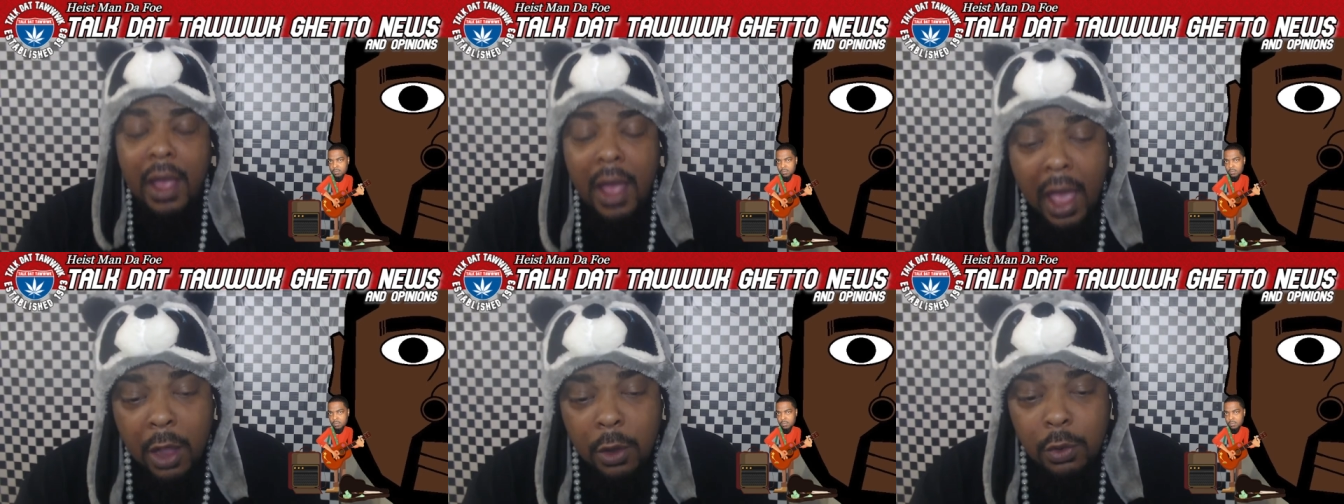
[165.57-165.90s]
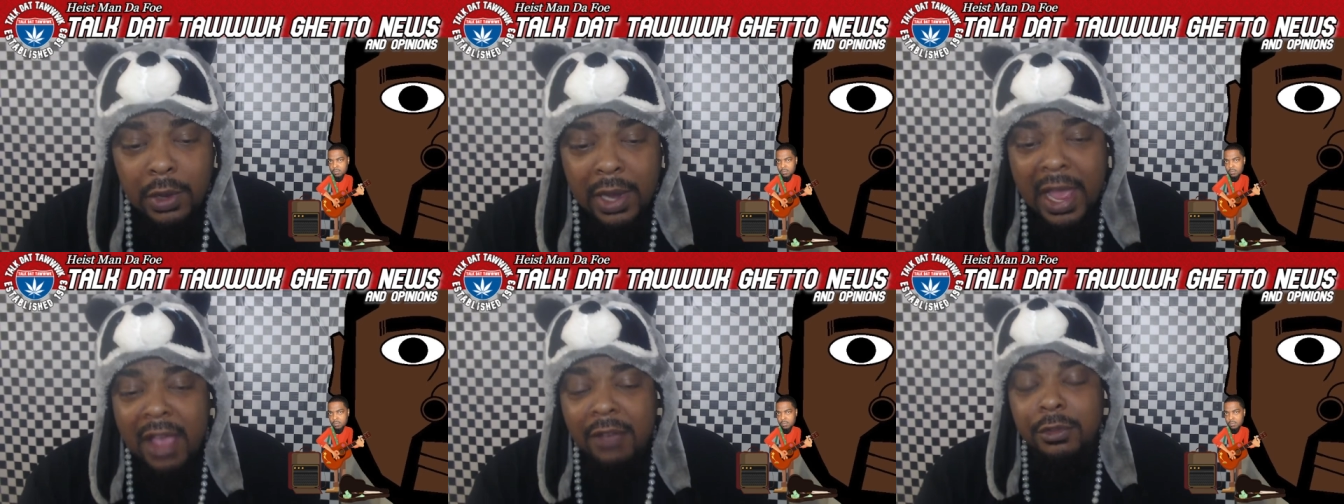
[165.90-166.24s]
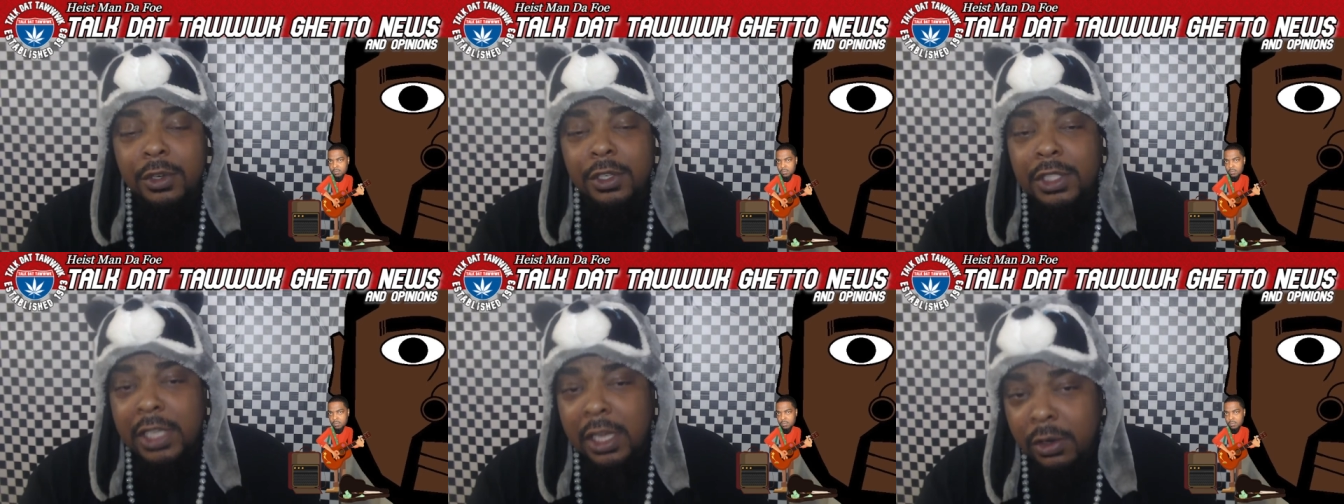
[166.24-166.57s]
I go live
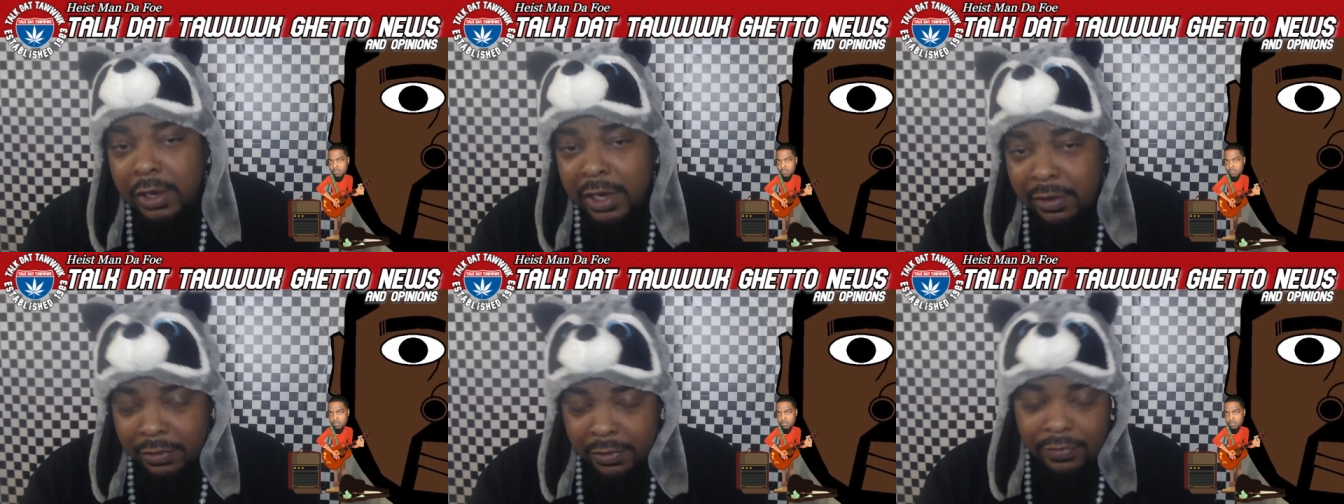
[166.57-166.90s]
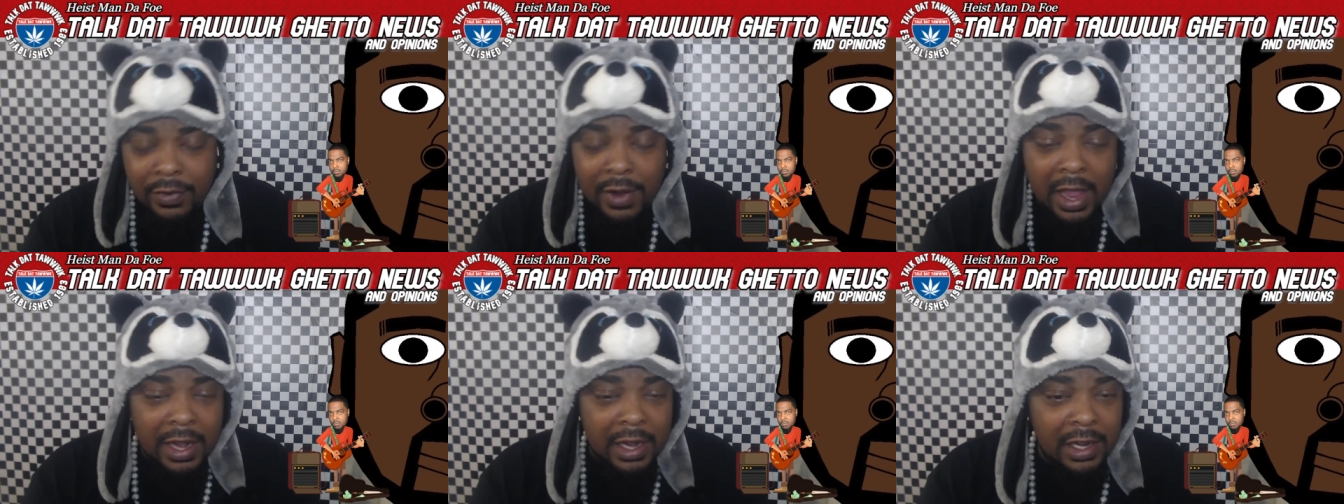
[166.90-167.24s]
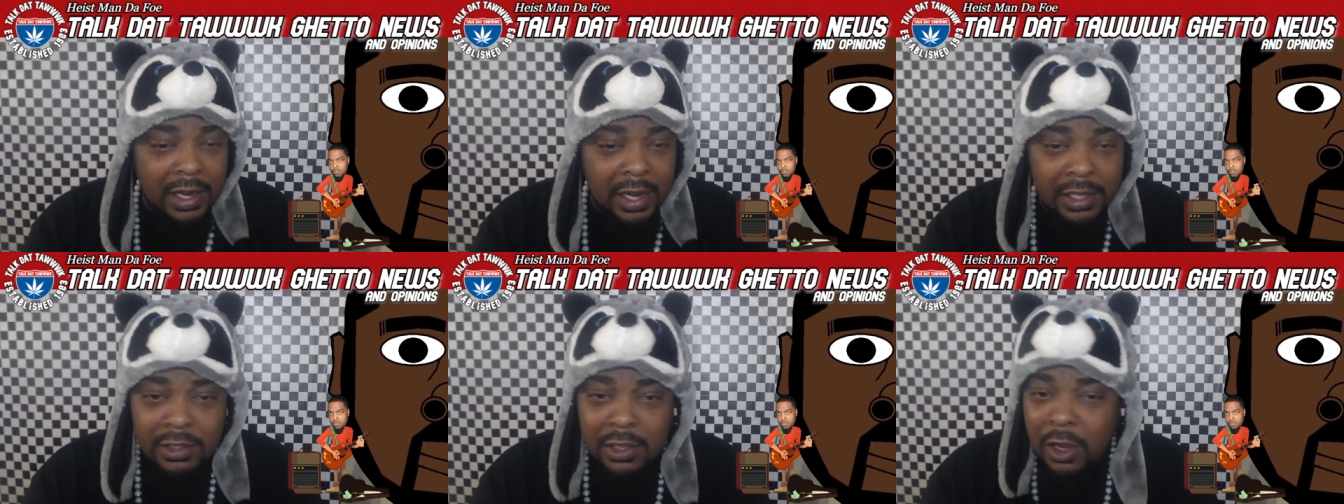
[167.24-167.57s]
on the channel every Friday
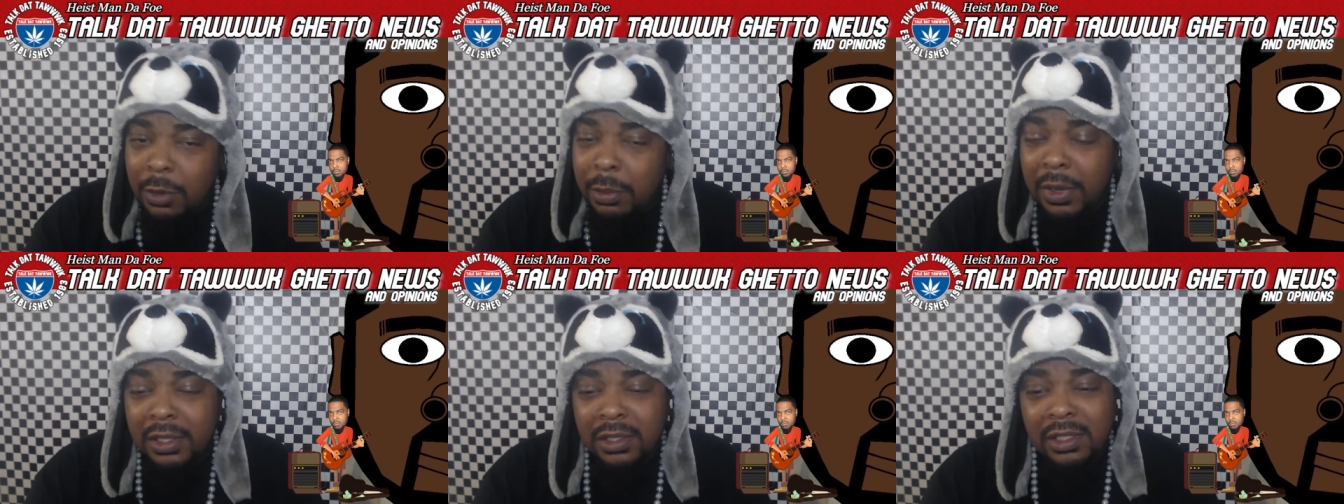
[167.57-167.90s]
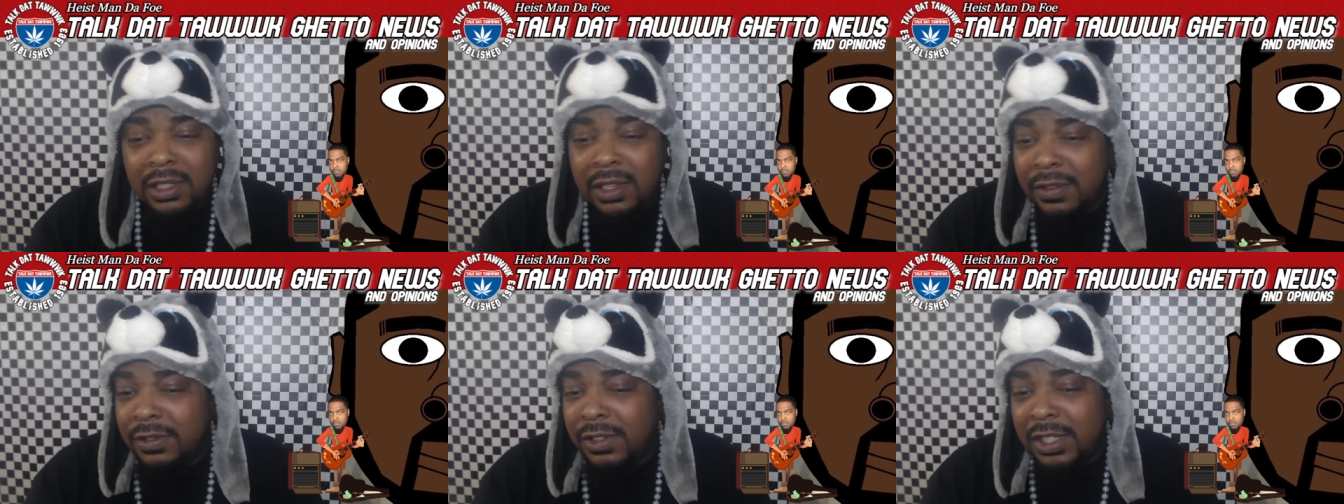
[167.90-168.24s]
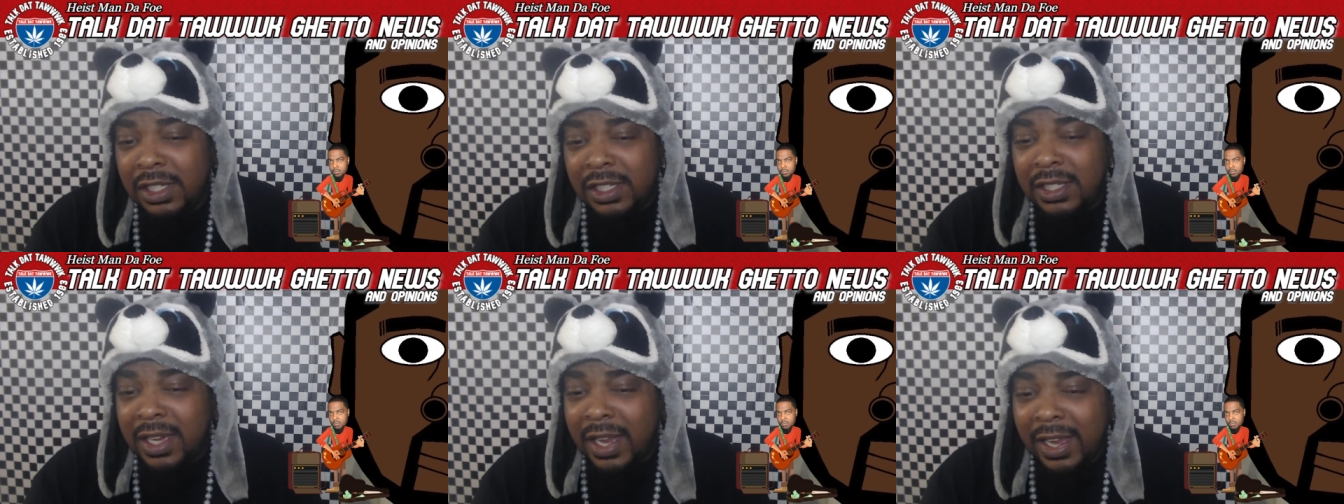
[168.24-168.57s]
night talking about stuff
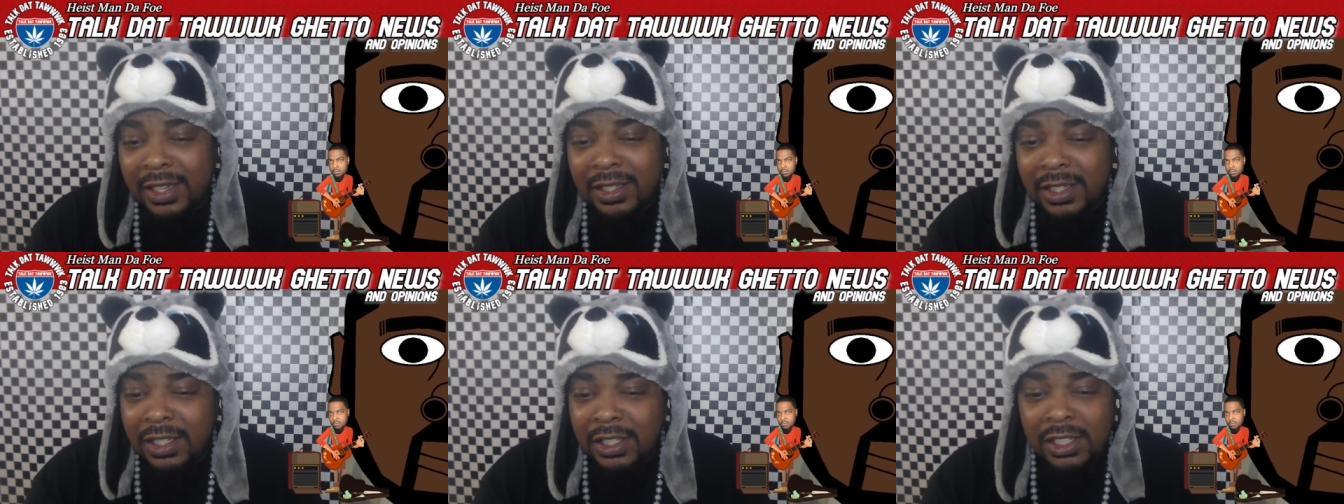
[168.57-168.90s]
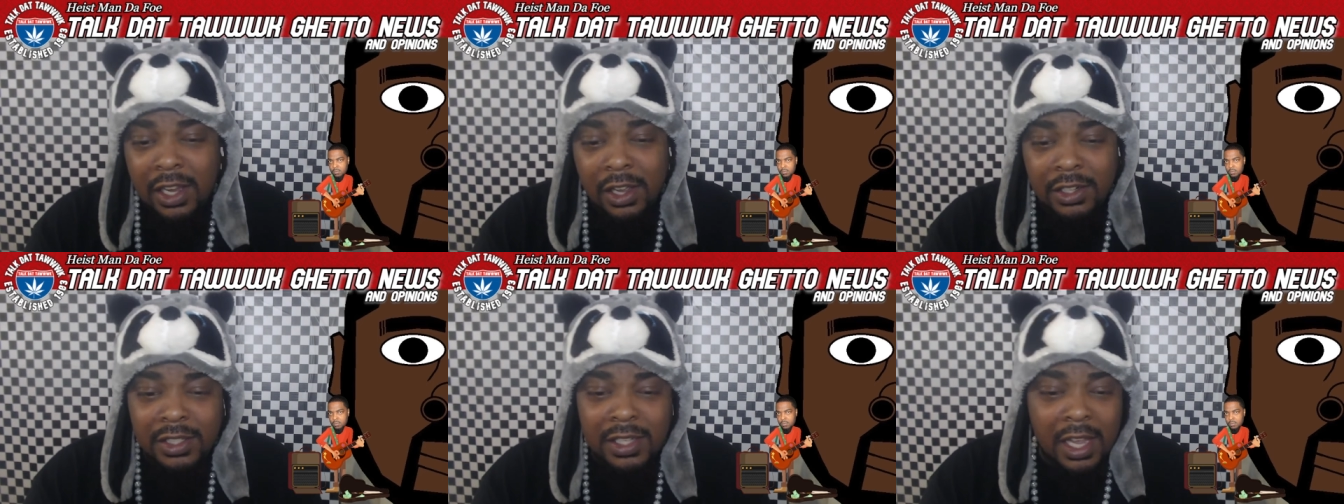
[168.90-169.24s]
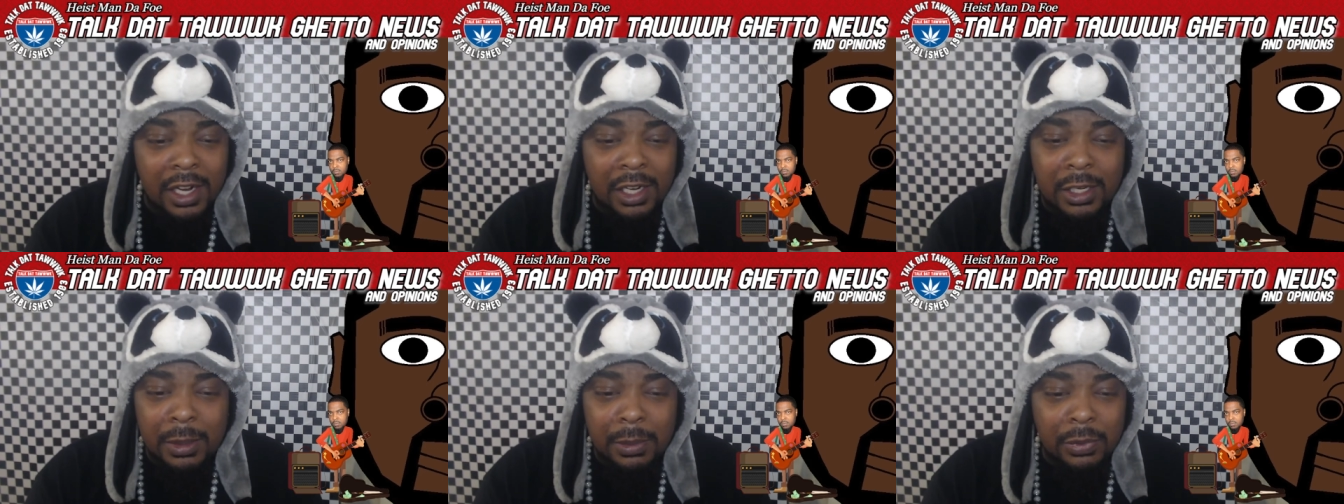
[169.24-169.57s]
just like this. Y'all just
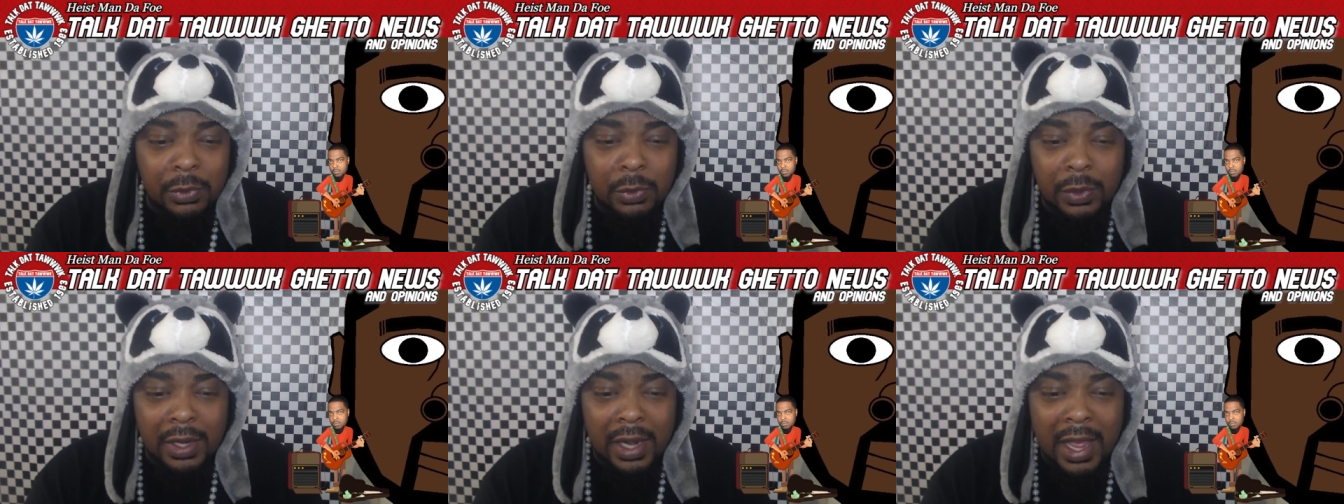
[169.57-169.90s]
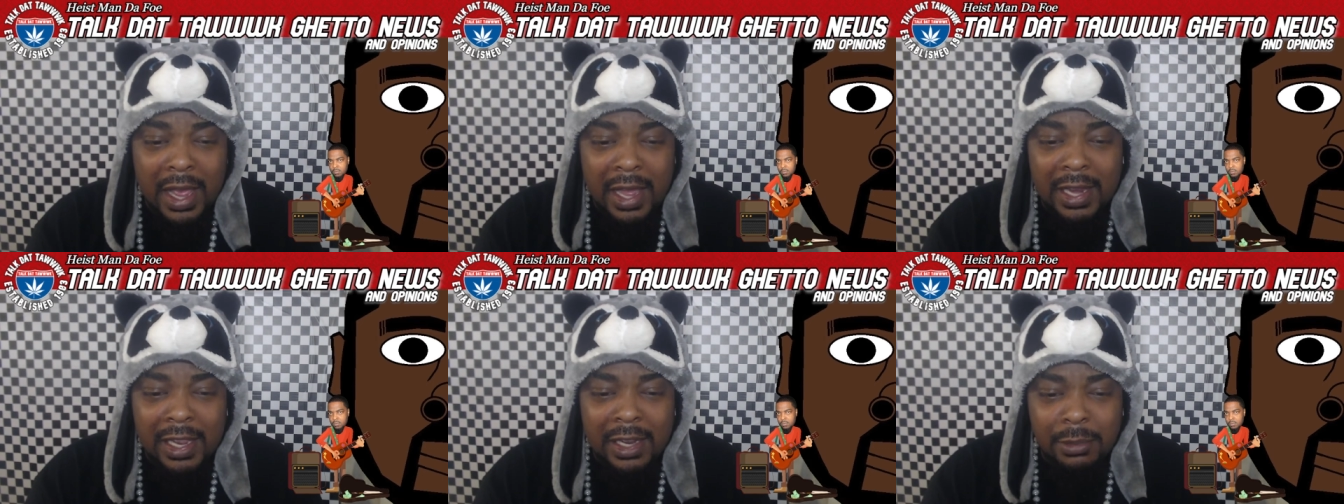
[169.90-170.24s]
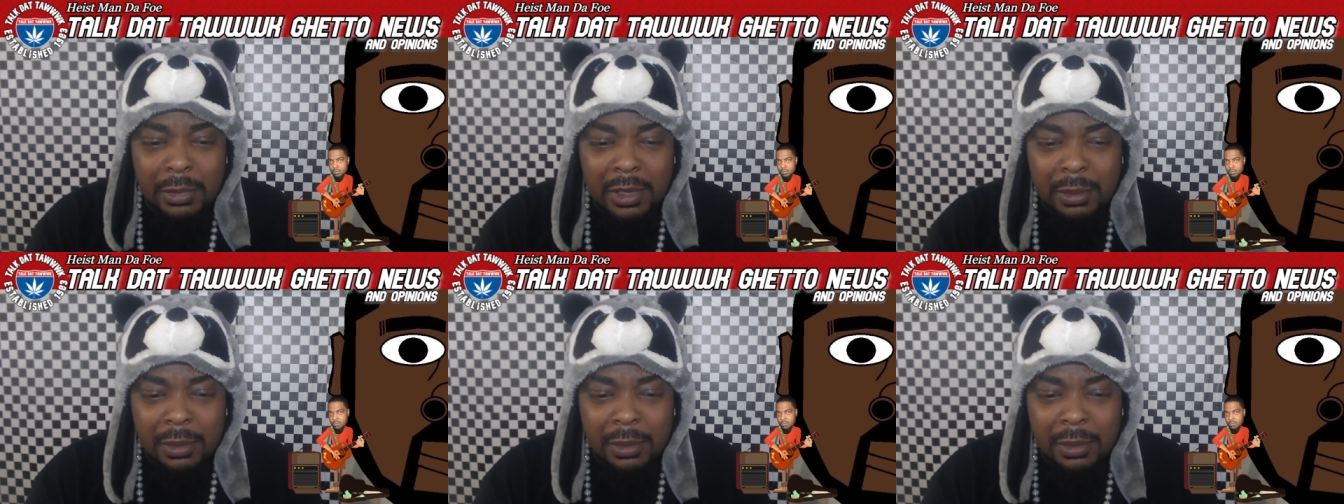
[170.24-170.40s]
gotta come through and holler at me,